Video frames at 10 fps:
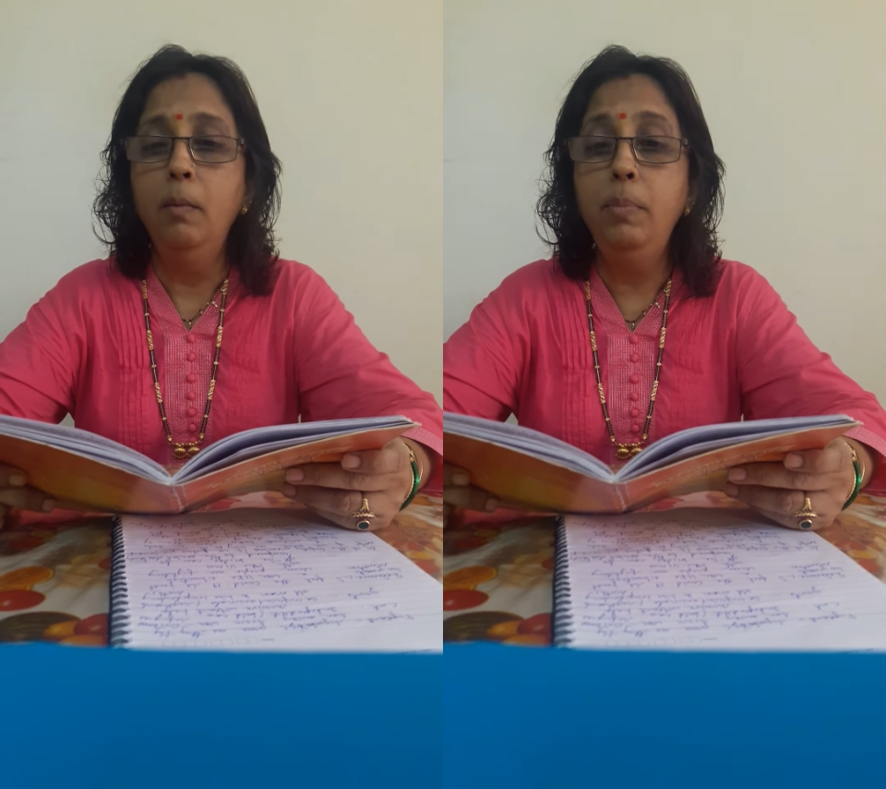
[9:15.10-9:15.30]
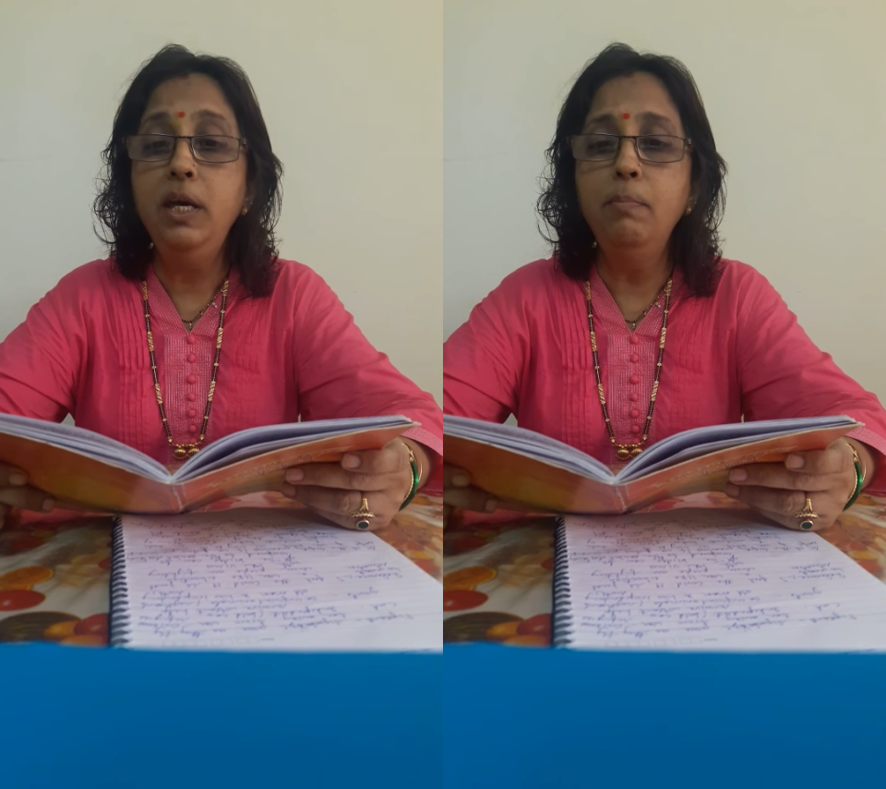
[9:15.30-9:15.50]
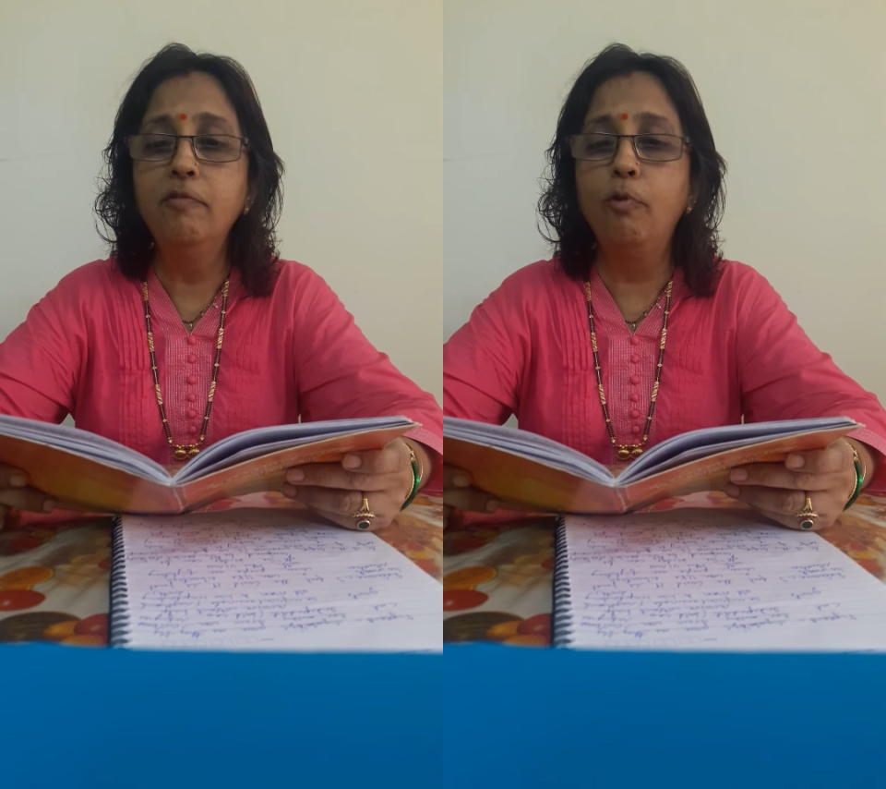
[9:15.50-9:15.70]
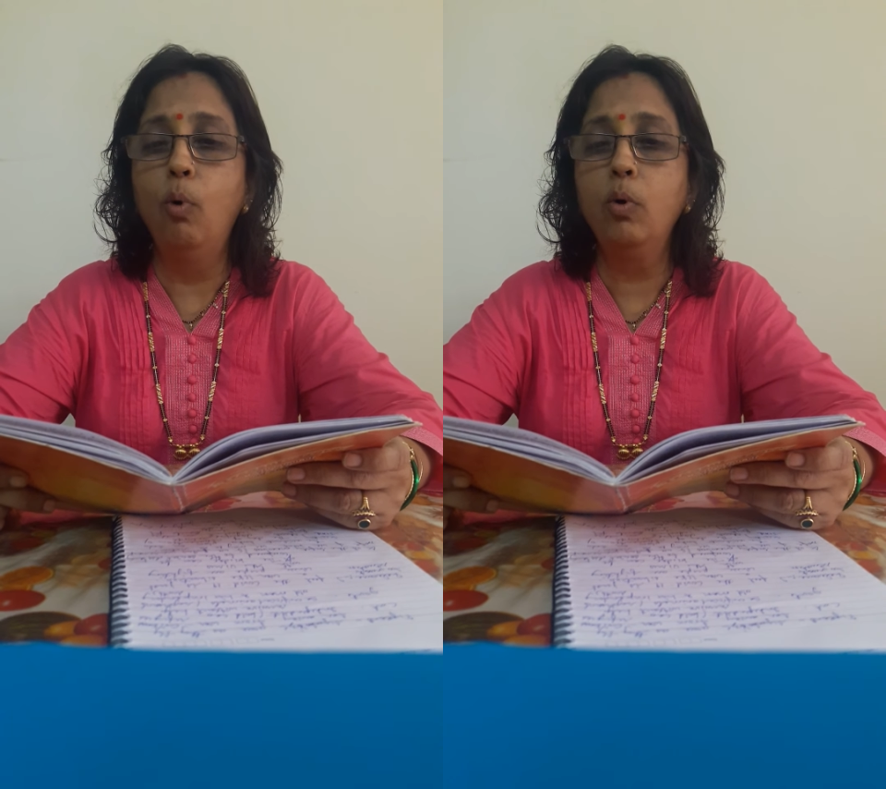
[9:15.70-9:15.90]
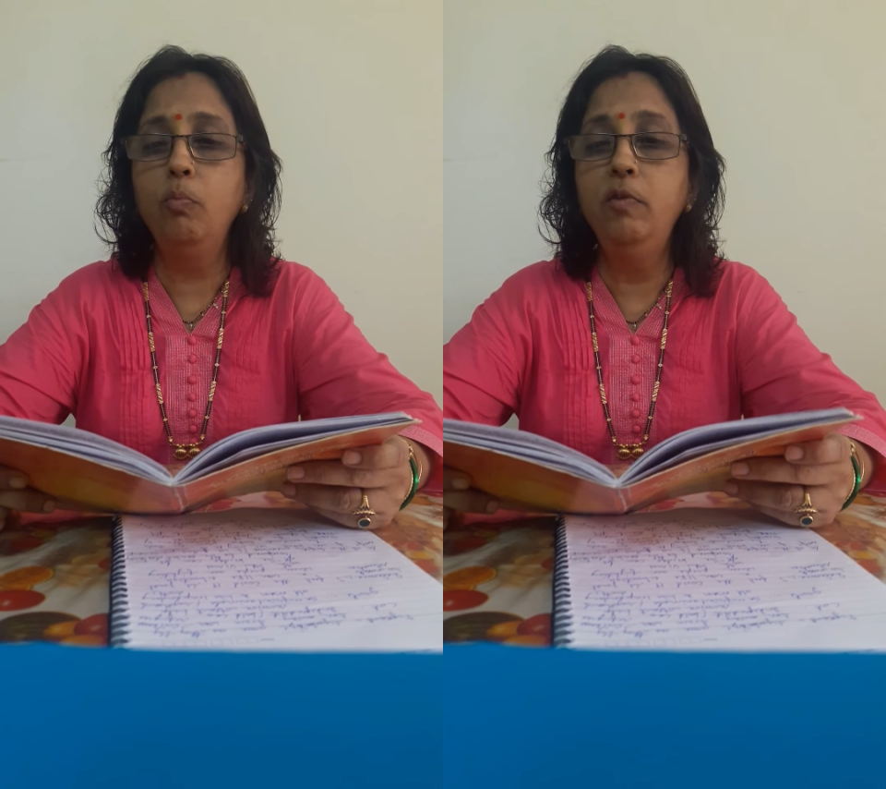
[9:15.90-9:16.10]
be
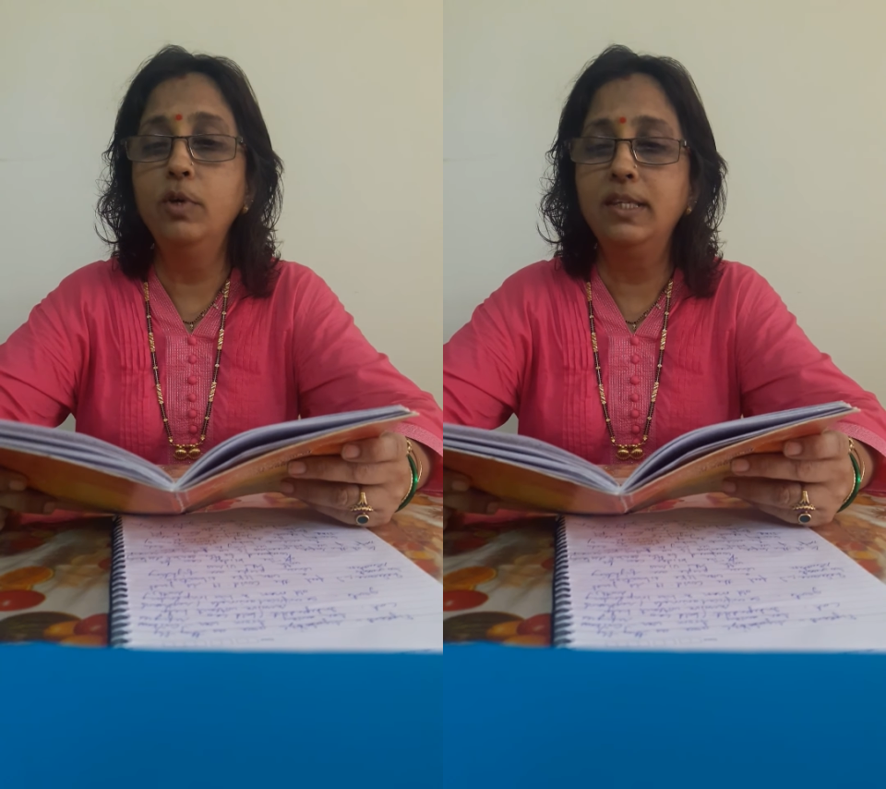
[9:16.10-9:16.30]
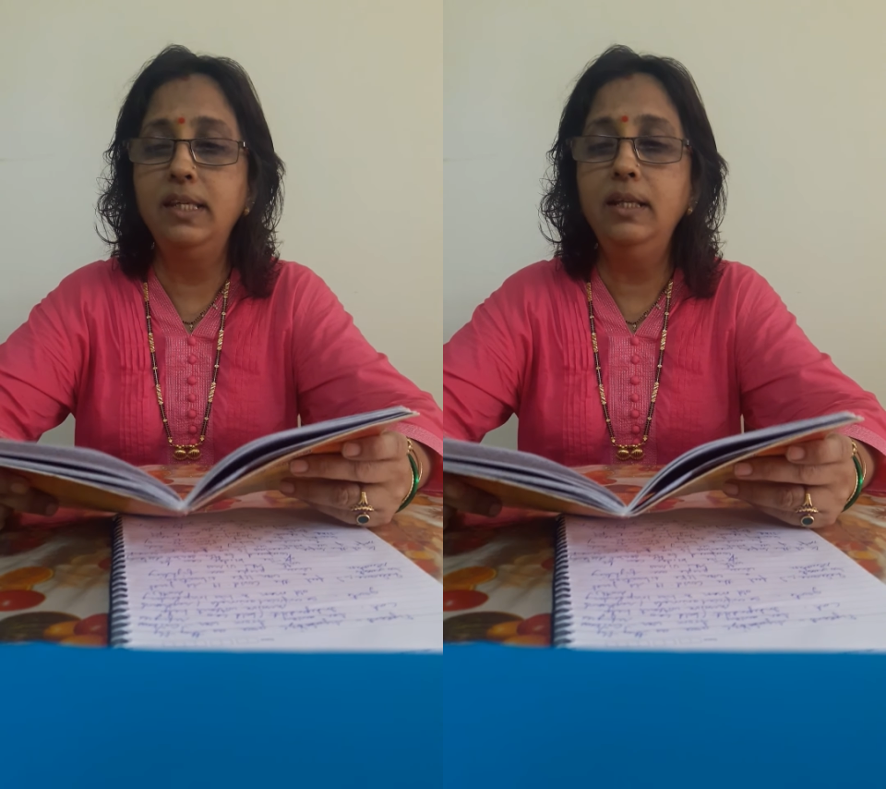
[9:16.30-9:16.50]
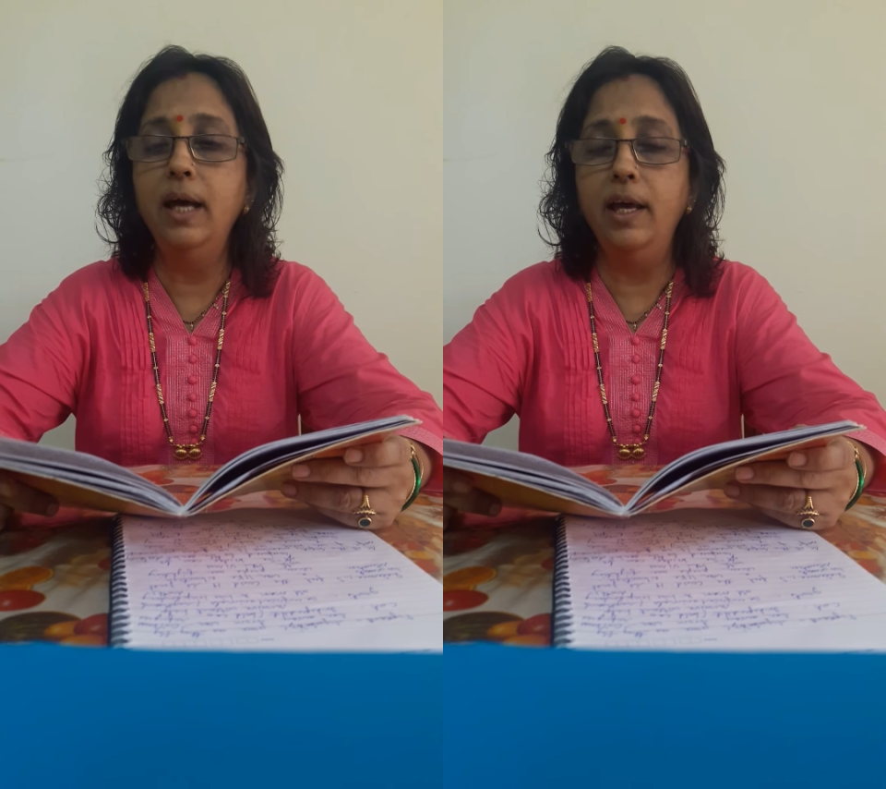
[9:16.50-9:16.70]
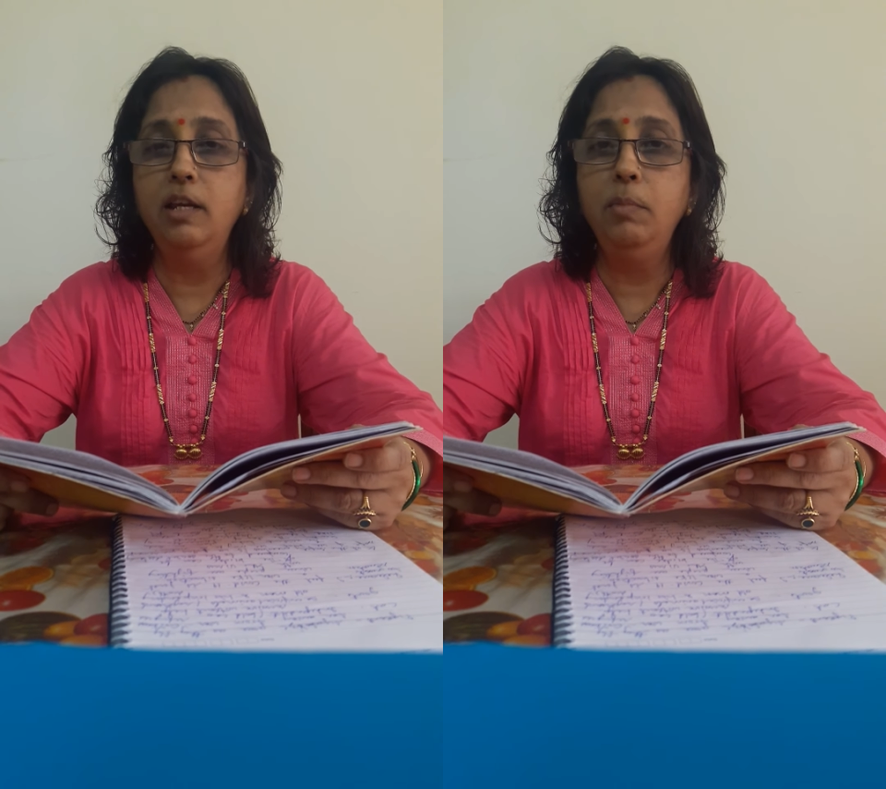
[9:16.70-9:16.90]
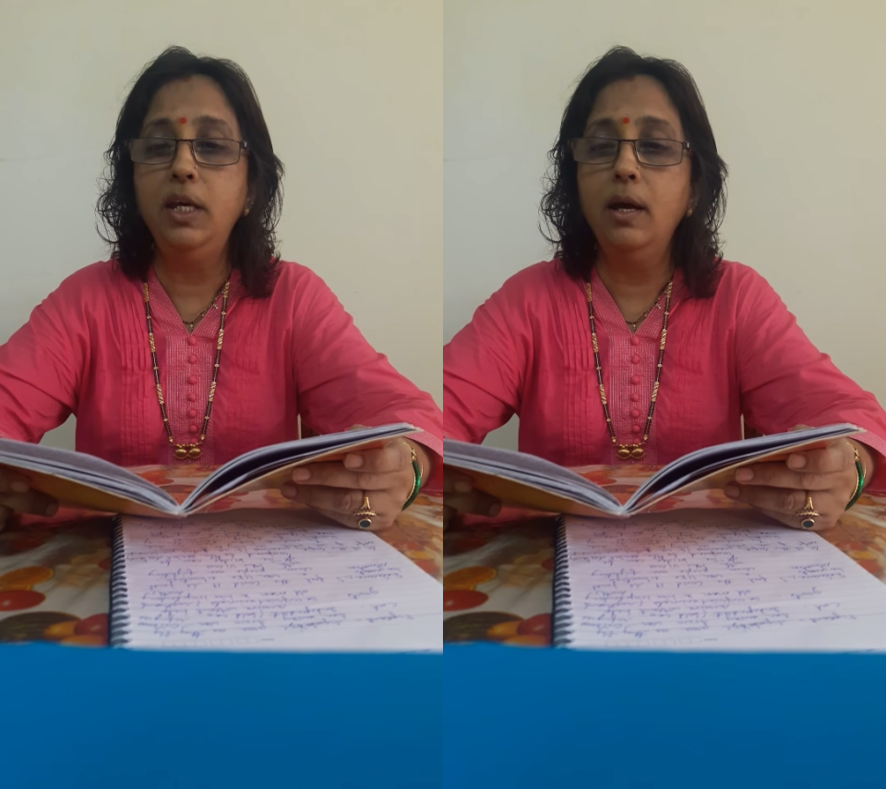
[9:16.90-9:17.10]
before we would see the
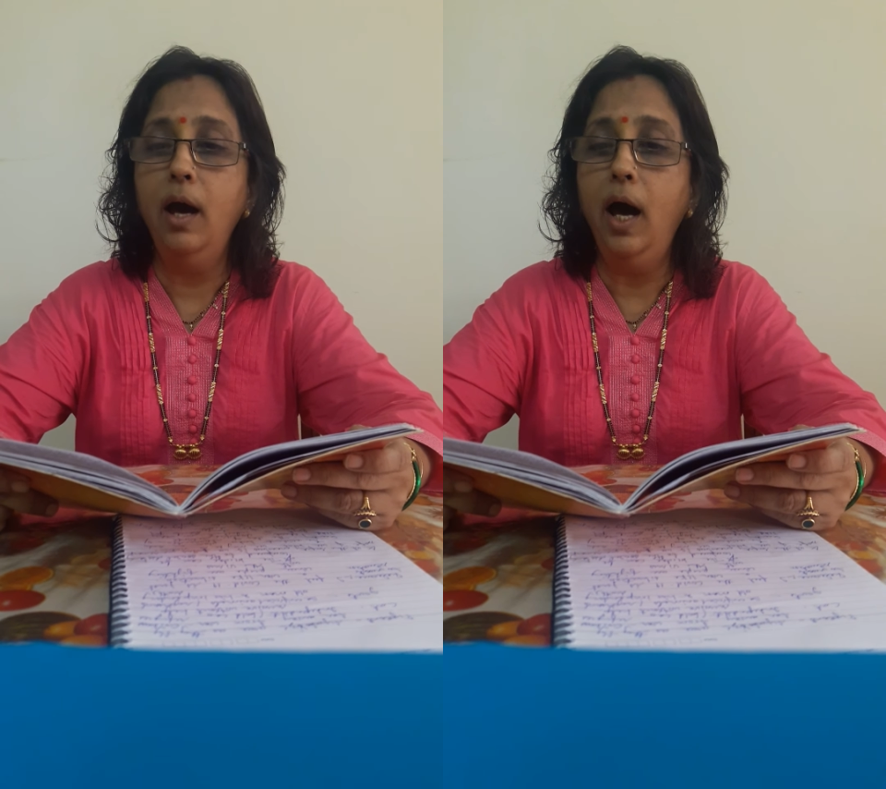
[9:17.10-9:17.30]
enemy,